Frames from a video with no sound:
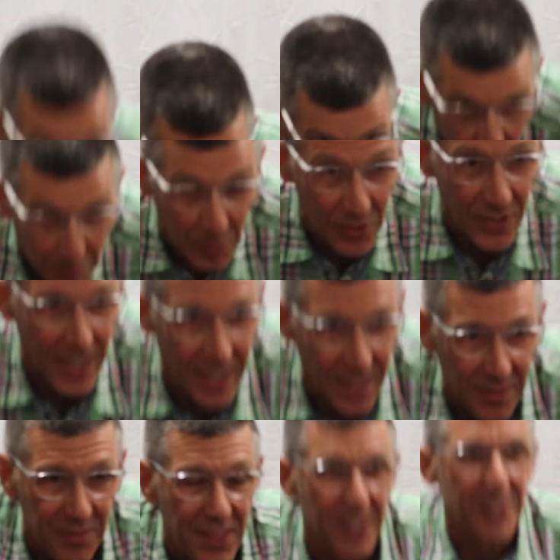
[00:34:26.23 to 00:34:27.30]

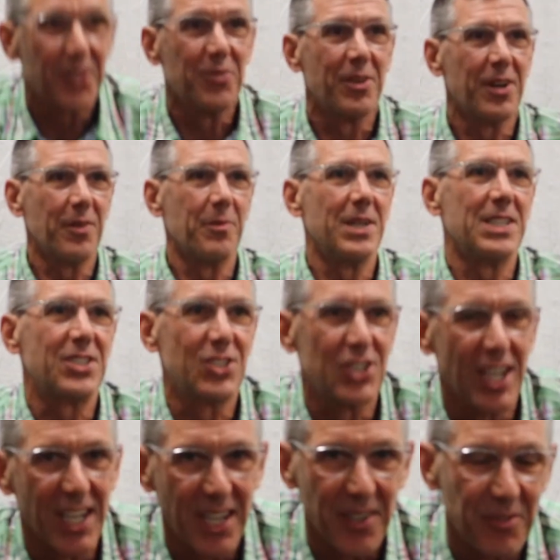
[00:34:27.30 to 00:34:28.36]
Representative, thank you very much
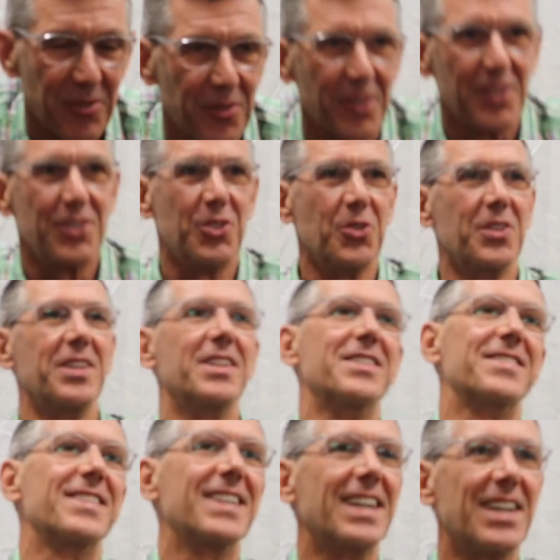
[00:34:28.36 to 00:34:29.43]
for doing this
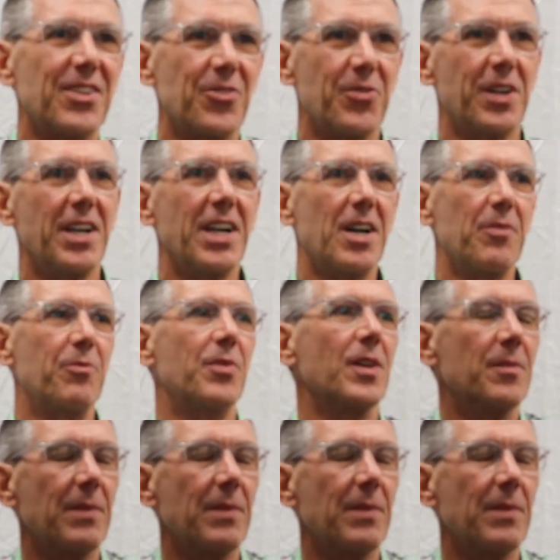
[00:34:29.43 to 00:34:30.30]
tonight. It's very helpful.